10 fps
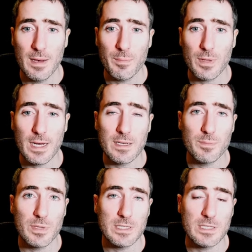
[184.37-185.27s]
black can
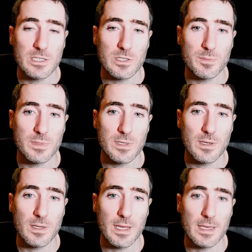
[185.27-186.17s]
play systems
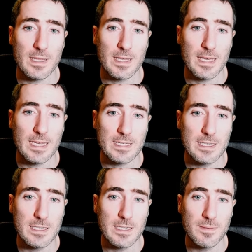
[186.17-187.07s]
like the King's
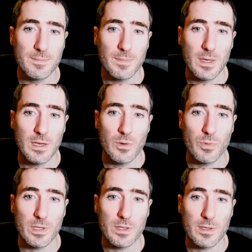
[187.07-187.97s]
Indian
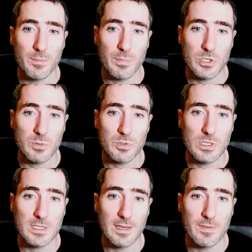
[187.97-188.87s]
with bishop
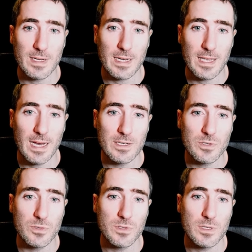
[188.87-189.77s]
g7 and
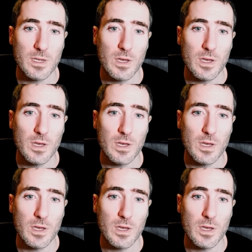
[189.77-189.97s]
castles,